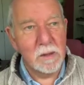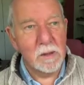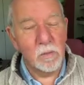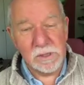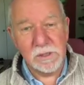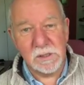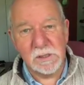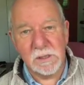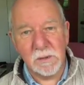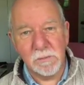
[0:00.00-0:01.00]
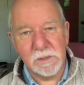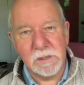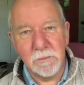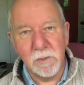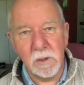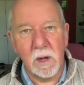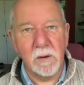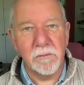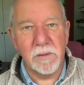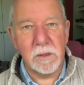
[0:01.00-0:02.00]
which is the symbol
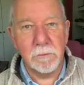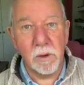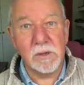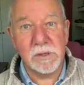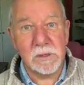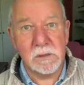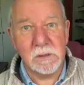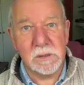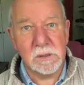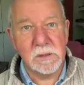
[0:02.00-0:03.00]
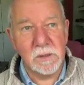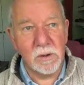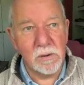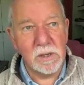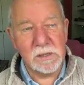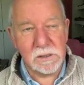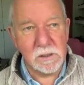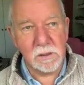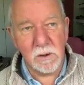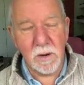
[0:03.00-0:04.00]
of the Protestants, the Loyalists to
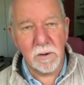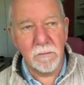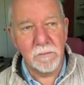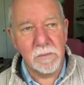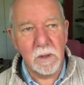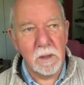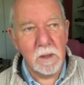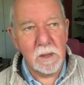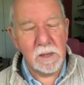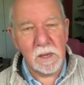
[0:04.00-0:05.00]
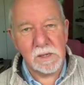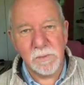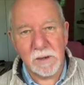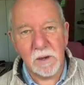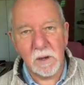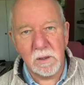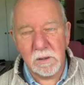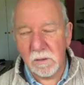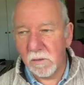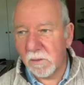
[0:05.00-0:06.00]
the crown. It goes back to Holland
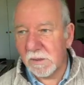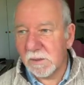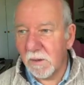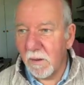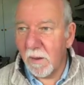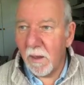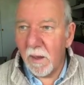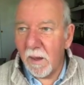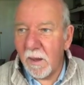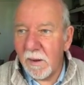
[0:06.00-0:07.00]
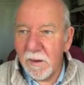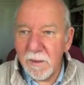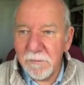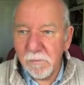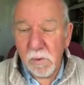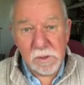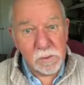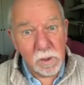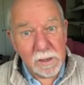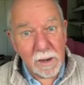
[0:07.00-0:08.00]
and all the rest. And which is
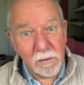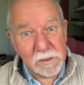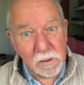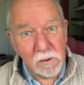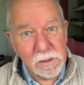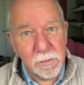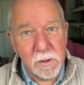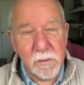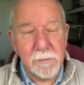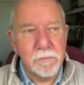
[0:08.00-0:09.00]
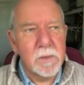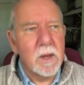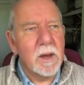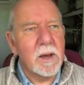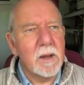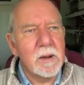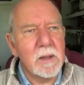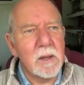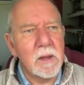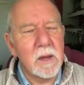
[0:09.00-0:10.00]
why carrots are orange, by the way. And
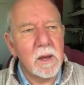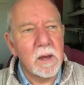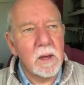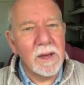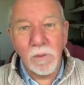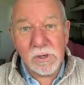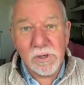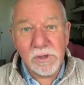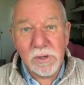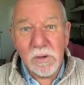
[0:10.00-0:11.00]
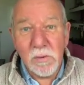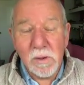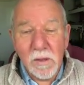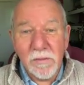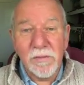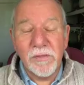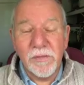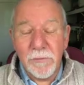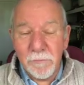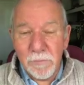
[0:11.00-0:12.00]
it wasn't true. The